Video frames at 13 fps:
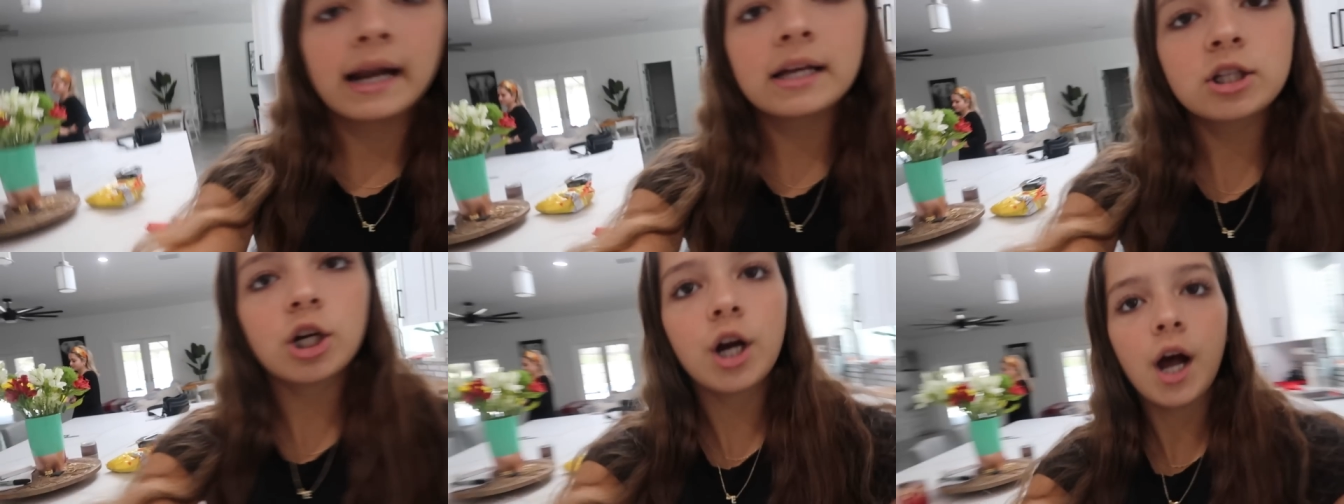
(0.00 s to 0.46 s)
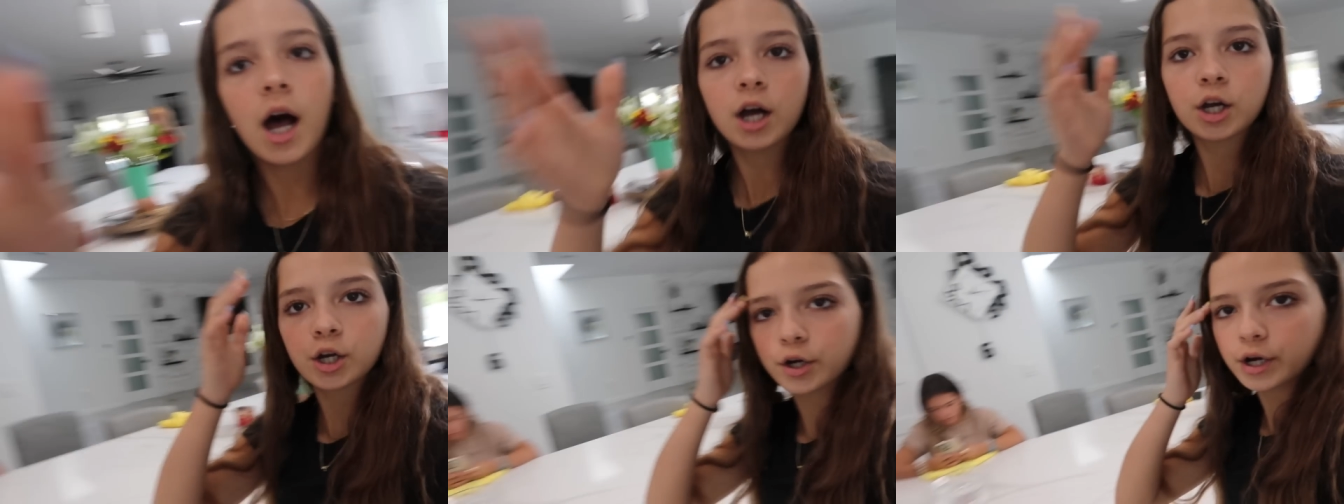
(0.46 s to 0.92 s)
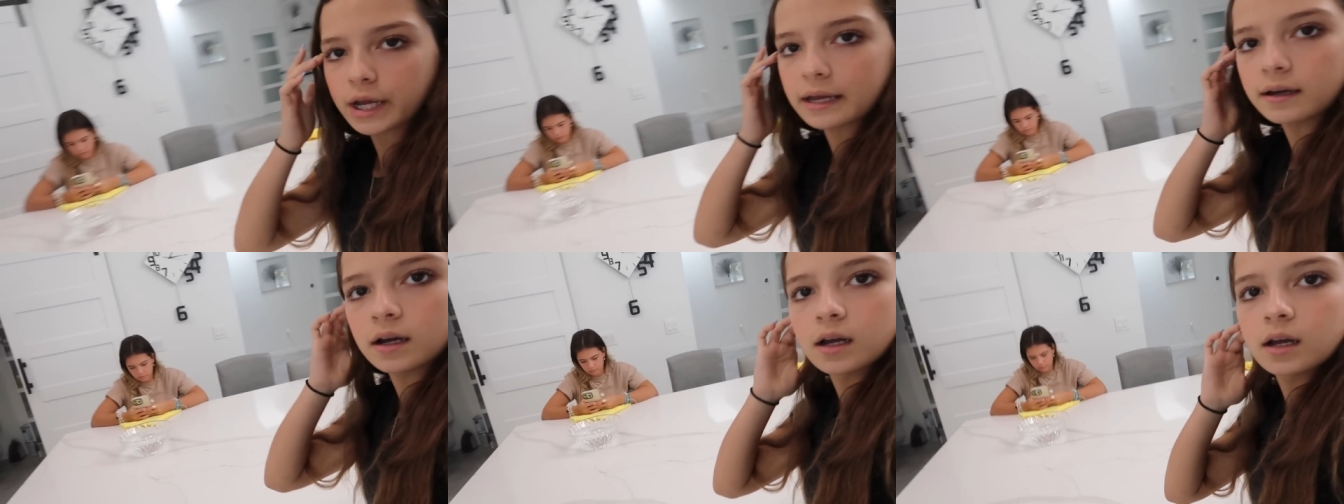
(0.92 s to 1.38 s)
and Alisson are
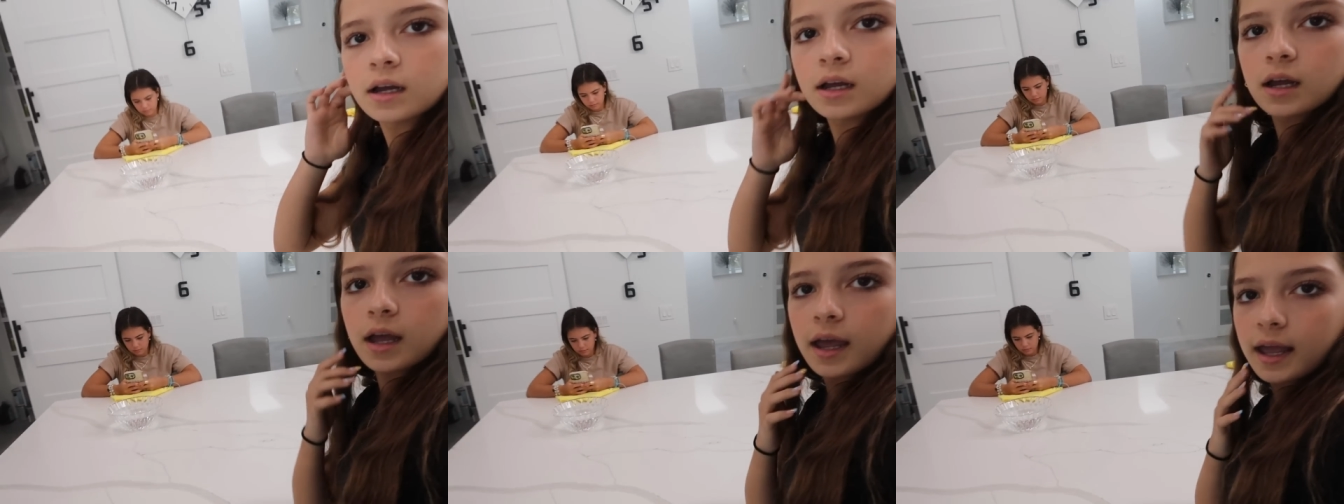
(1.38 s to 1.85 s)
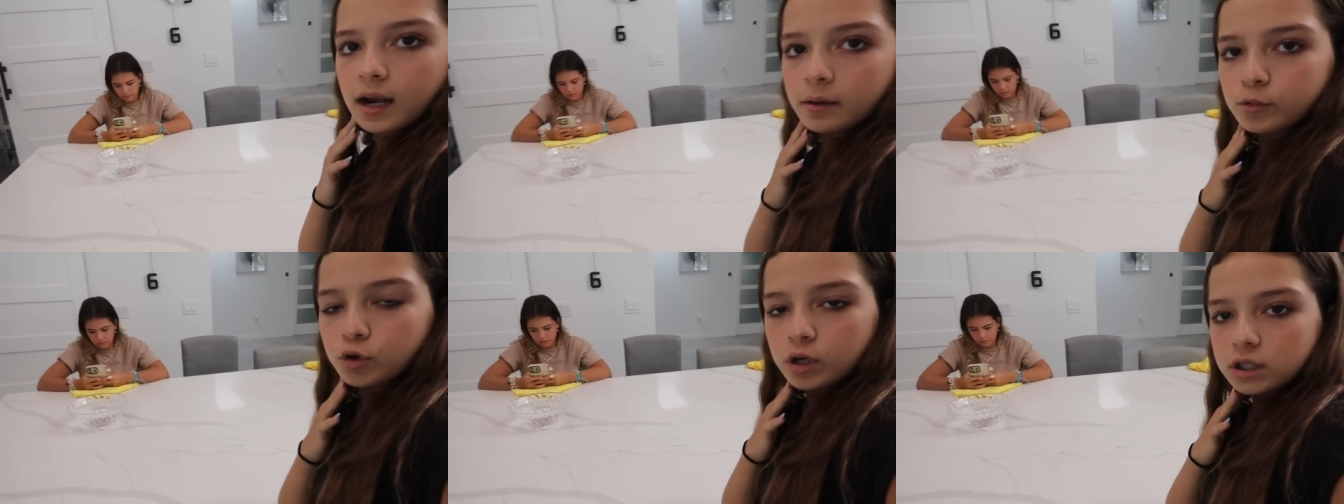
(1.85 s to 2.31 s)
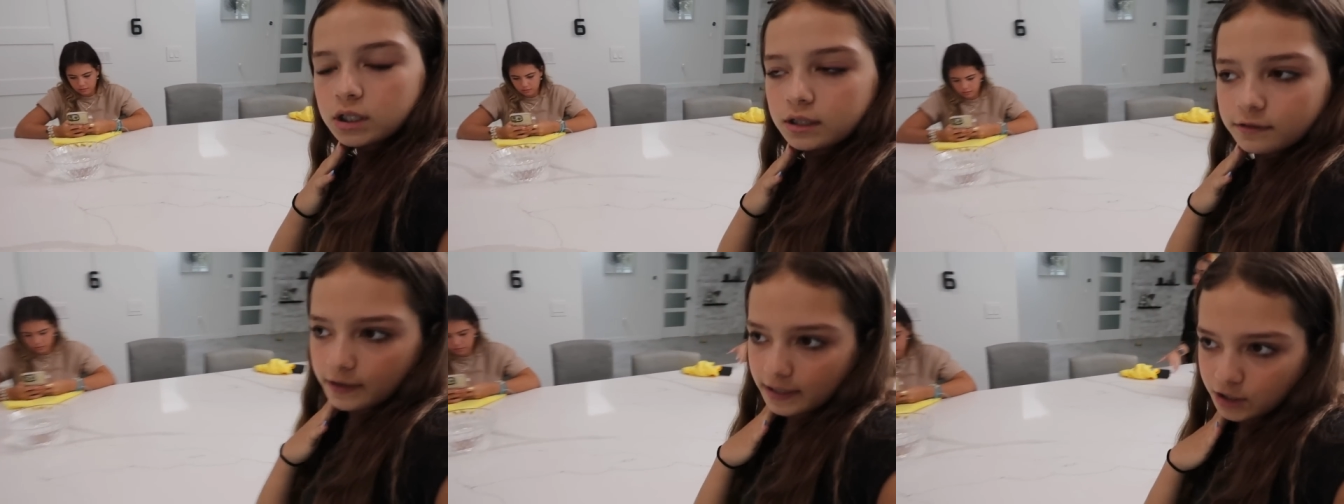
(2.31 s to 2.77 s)
hungry. And I'm going to
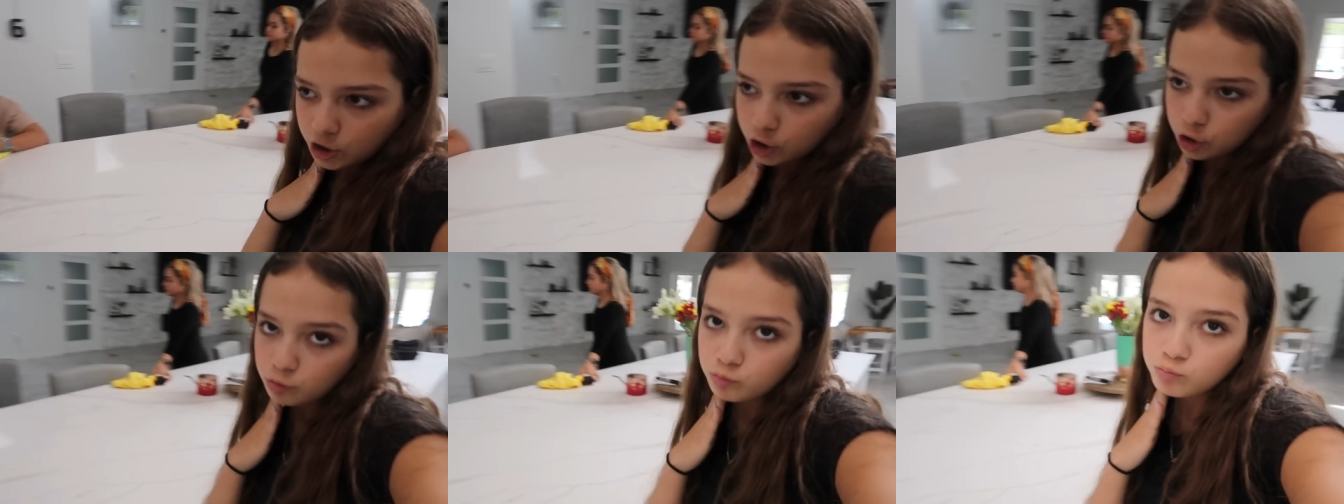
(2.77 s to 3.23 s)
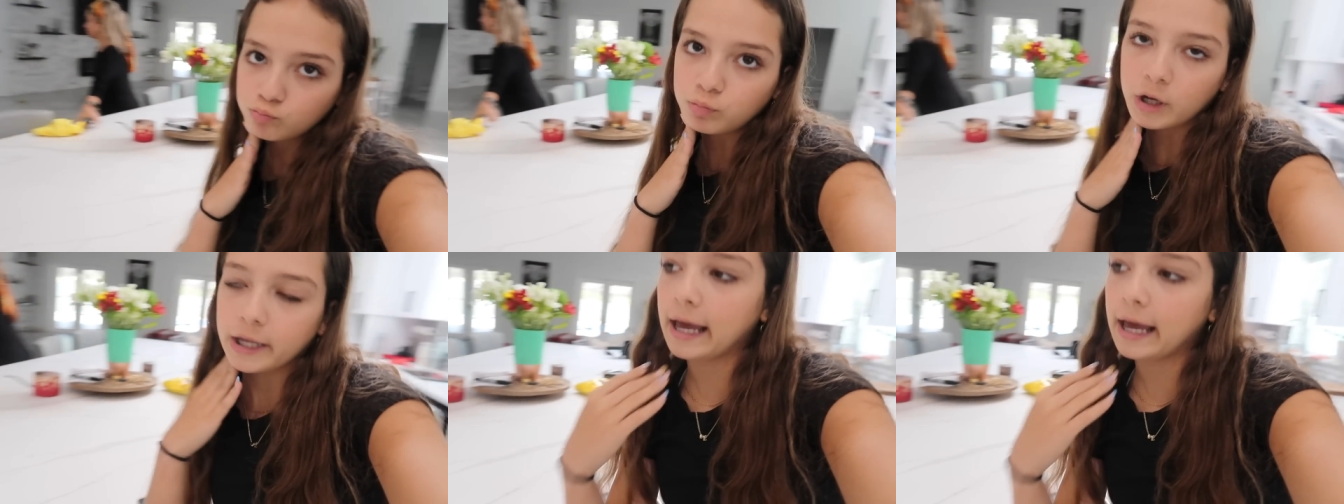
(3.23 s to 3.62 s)
Defy soon. But